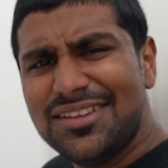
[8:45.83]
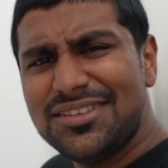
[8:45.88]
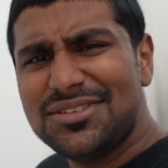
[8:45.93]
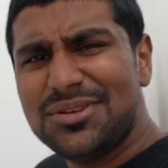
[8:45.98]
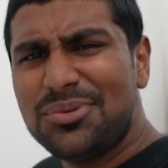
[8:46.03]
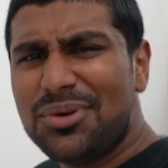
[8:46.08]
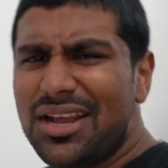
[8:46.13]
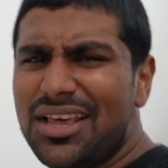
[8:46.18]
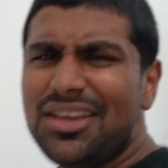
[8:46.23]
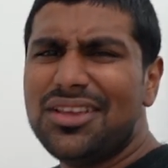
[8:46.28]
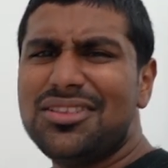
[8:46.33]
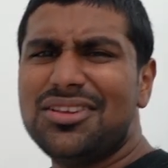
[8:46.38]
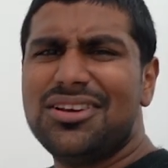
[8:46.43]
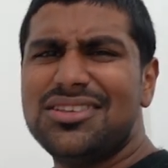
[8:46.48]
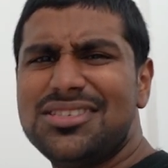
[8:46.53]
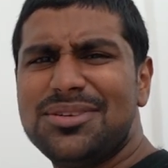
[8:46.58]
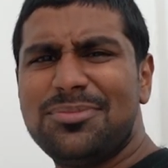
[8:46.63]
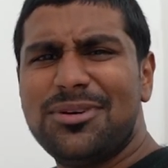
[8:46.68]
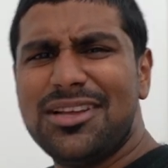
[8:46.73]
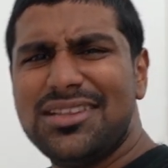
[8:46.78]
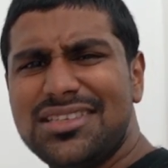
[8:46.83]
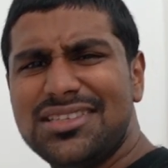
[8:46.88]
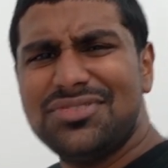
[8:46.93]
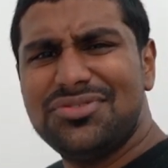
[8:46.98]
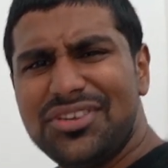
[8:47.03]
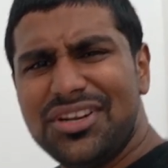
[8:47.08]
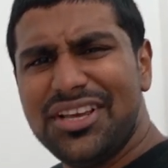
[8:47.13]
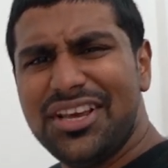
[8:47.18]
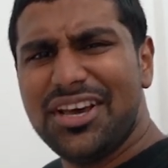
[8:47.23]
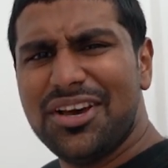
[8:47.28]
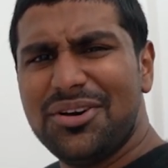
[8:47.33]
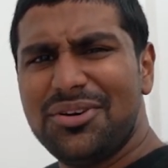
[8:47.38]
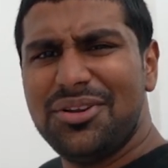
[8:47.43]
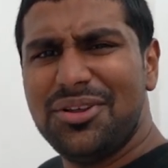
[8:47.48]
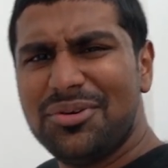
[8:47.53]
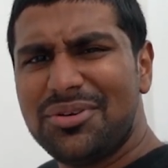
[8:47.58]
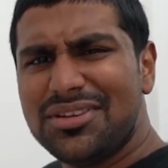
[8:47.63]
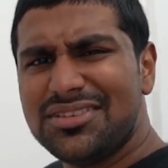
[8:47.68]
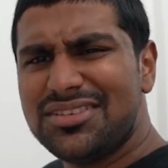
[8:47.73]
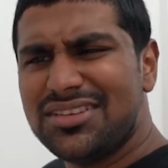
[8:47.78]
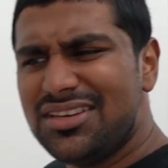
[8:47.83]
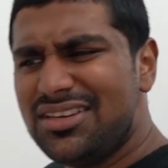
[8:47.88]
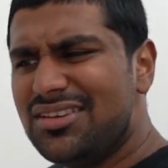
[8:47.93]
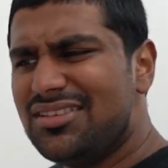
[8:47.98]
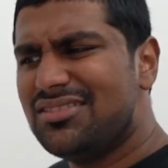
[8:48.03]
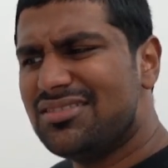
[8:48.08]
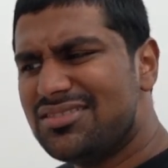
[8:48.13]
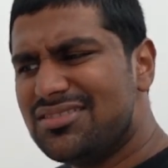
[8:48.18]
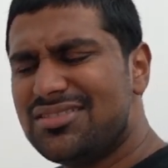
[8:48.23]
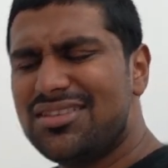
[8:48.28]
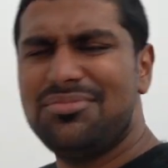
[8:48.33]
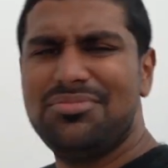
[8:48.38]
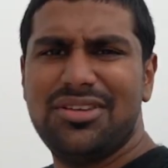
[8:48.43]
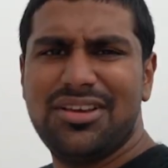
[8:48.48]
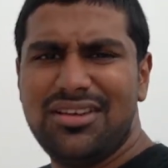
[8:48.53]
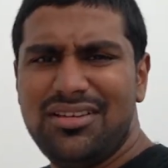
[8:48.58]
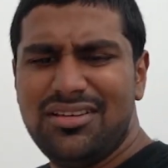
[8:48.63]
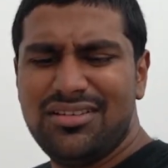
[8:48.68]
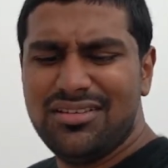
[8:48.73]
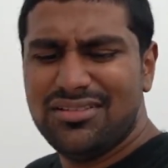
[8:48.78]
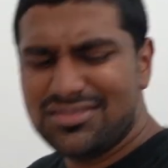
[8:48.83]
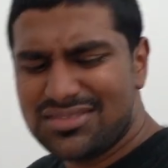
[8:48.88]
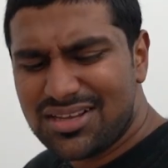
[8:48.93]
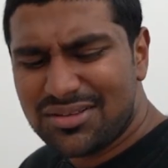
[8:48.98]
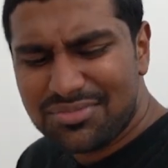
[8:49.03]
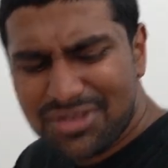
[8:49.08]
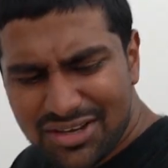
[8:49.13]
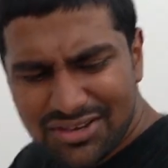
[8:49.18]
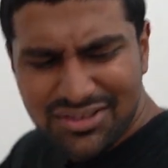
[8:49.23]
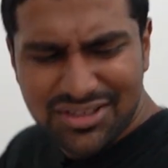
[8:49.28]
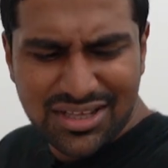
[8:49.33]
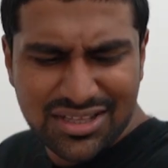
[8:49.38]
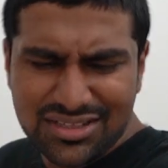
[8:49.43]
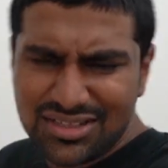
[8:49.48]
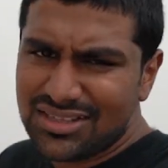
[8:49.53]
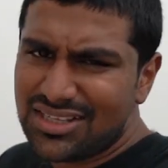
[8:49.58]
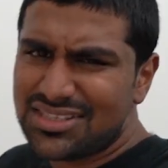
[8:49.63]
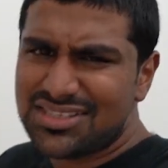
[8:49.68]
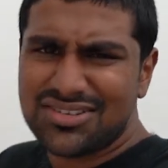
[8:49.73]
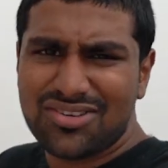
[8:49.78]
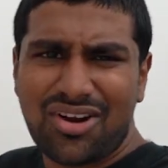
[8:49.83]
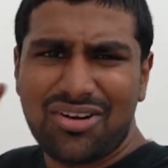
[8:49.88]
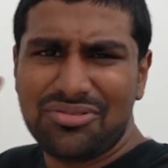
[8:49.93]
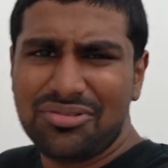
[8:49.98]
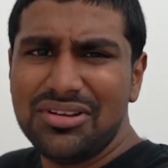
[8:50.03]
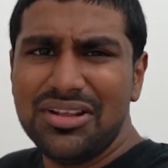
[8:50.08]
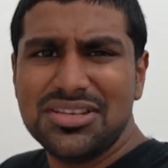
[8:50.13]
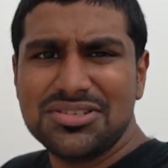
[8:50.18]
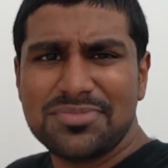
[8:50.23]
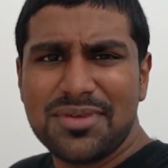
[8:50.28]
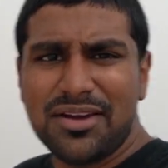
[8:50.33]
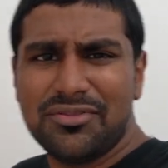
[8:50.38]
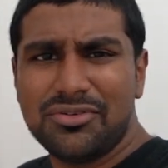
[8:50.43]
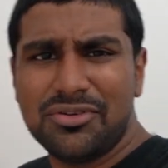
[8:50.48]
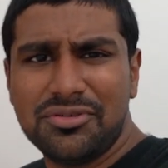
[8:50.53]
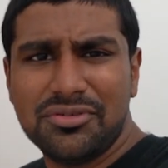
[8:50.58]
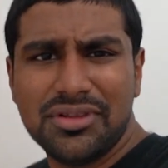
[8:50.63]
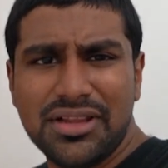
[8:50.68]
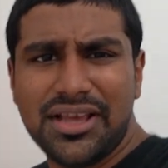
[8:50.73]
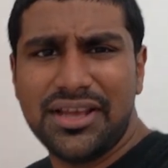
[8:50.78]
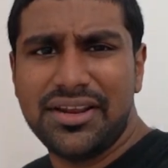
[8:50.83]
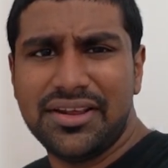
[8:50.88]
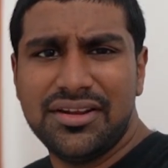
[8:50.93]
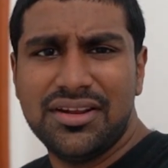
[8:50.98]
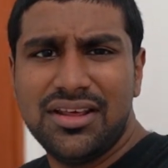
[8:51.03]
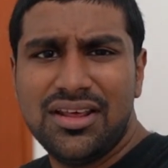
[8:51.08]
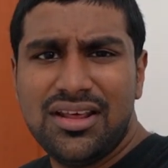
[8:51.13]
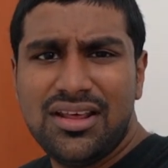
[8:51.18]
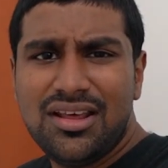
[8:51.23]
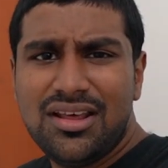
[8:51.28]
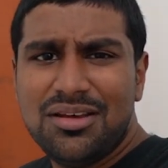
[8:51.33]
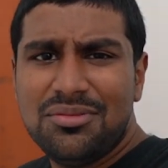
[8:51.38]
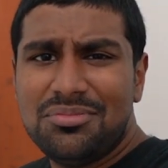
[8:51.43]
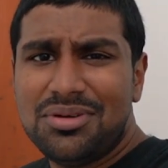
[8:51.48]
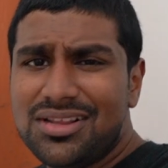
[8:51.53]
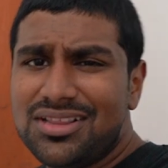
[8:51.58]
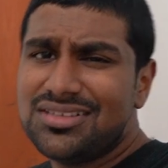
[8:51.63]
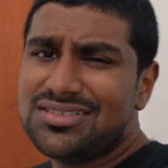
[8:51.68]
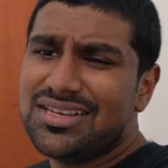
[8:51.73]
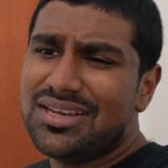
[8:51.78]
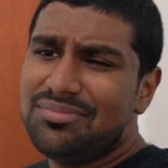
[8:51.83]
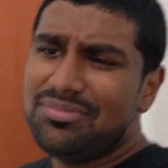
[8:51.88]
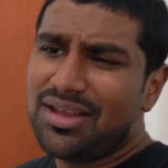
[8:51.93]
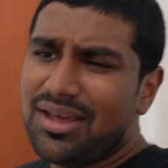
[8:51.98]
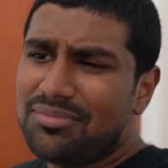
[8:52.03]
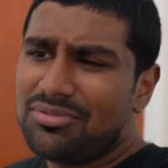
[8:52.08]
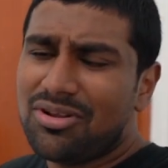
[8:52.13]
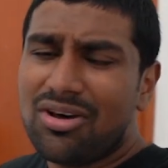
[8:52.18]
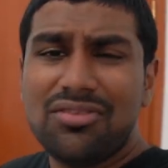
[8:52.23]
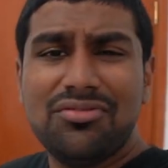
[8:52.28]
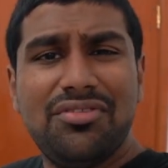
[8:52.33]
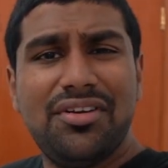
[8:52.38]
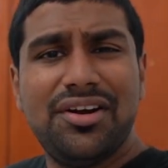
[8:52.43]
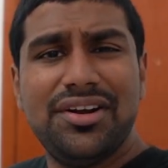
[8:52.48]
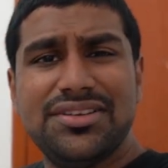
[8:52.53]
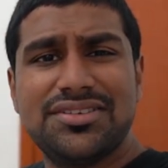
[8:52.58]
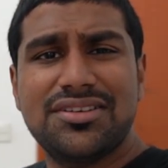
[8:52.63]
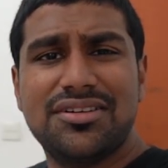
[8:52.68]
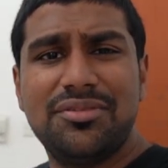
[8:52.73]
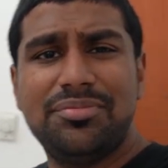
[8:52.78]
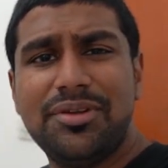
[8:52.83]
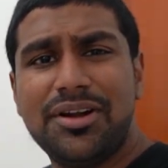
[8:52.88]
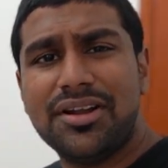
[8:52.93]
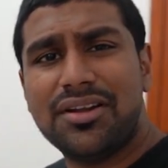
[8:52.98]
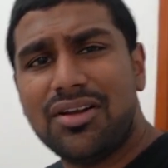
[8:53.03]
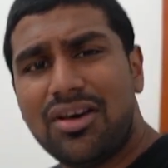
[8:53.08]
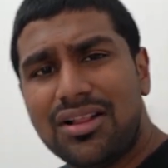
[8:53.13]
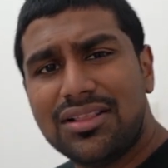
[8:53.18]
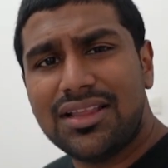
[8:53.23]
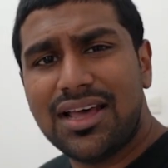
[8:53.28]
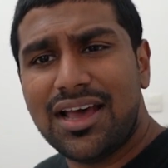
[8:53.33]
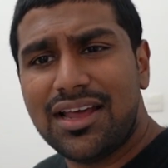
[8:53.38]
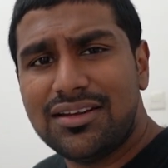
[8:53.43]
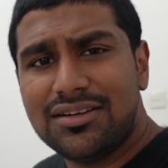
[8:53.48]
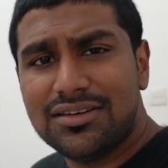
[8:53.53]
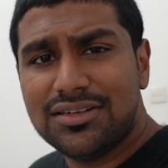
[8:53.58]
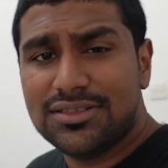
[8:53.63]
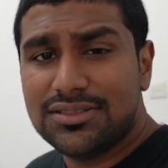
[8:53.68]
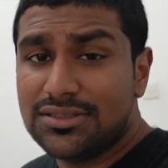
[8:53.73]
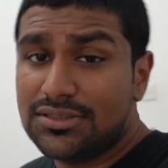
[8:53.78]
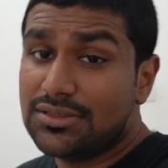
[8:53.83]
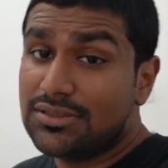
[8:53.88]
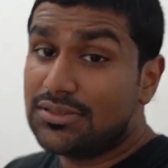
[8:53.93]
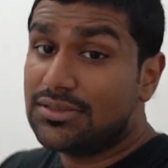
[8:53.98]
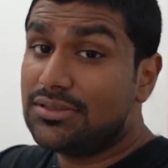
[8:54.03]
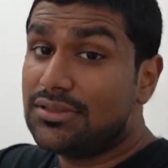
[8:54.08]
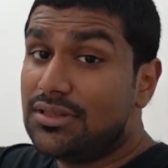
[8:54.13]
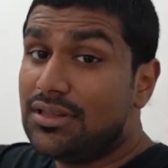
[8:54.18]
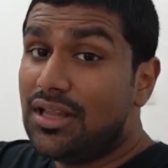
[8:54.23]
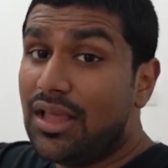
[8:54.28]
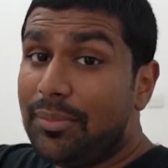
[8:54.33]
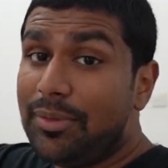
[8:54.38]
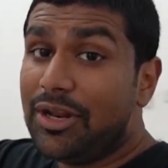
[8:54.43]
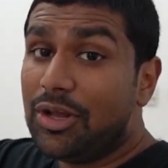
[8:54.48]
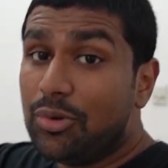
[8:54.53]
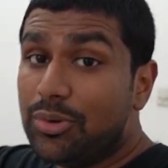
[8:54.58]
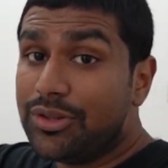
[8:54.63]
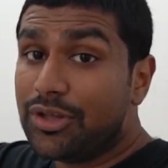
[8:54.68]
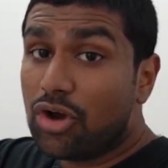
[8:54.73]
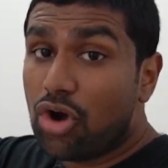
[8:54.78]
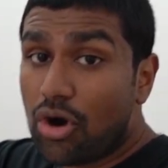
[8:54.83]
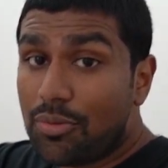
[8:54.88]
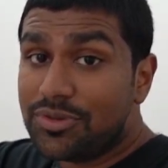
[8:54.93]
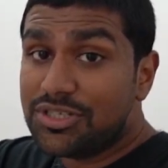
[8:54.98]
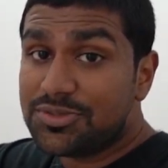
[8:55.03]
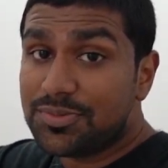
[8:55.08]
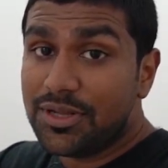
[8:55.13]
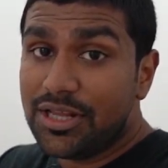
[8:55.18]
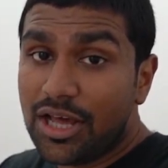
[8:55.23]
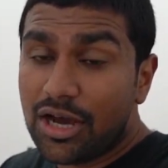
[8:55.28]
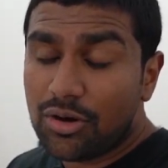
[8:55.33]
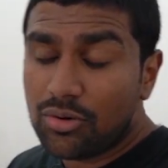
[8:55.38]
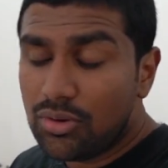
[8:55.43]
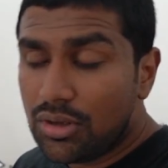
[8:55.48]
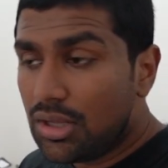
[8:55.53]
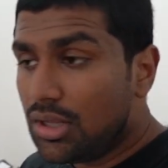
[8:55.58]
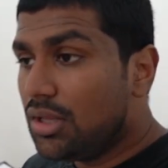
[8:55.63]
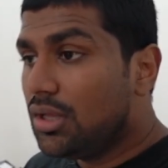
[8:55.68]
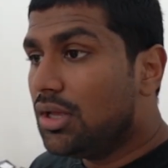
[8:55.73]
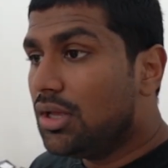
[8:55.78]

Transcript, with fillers: So what are your thoughts about this video? Do you want to see something, something or the other that's not really smartphone related, but at the same time not very scripted and all that? Let me know in the comments below.